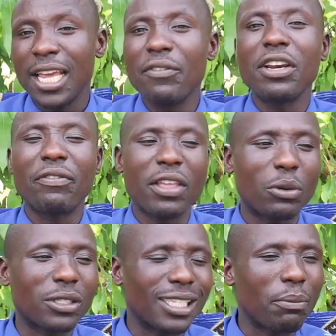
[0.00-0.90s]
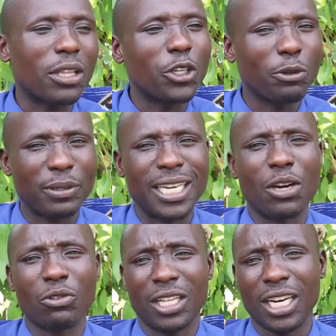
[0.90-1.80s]
even if there was something to be
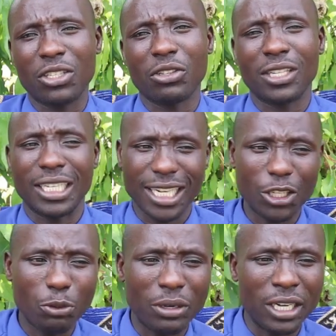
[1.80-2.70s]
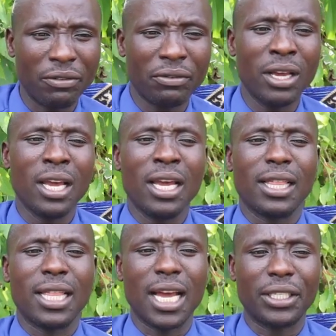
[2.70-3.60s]
done on the elections, I tend to believe
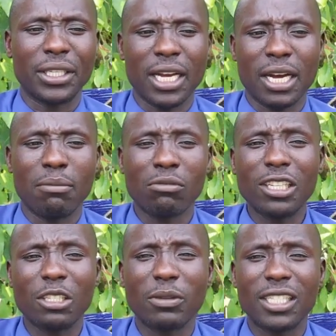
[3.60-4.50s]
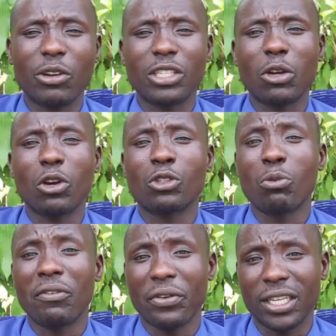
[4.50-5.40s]
that Moses Masika Wetangula was
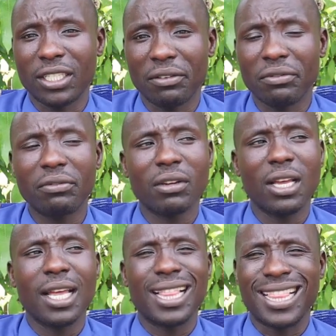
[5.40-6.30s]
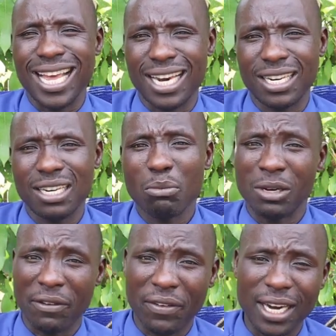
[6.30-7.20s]
more effective than
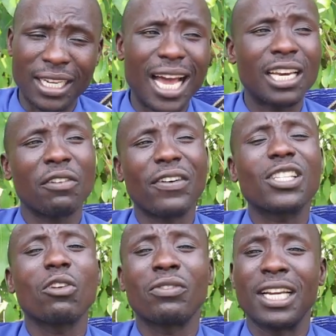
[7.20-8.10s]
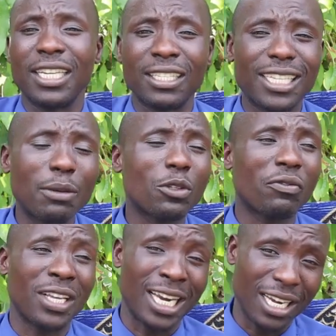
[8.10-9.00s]
Mudavadi. And in terms
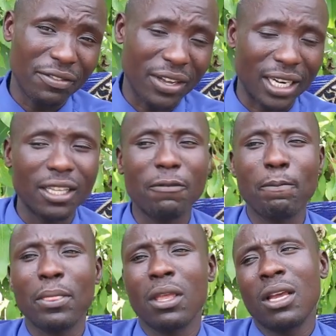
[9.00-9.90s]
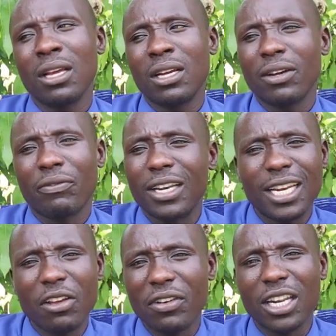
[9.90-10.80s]
of the delivery, the
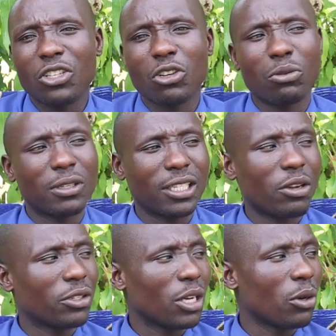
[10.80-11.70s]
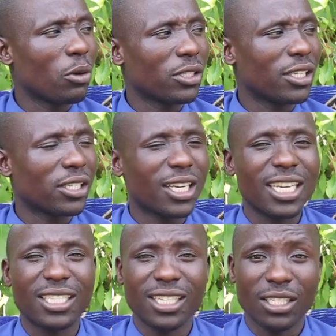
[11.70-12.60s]
day of election, Masika Wetangula was just
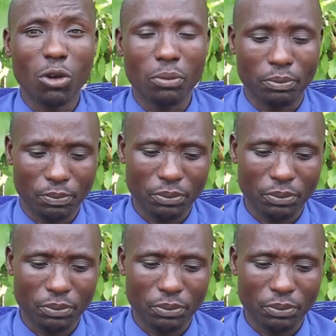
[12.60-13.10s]
taking tea in his home.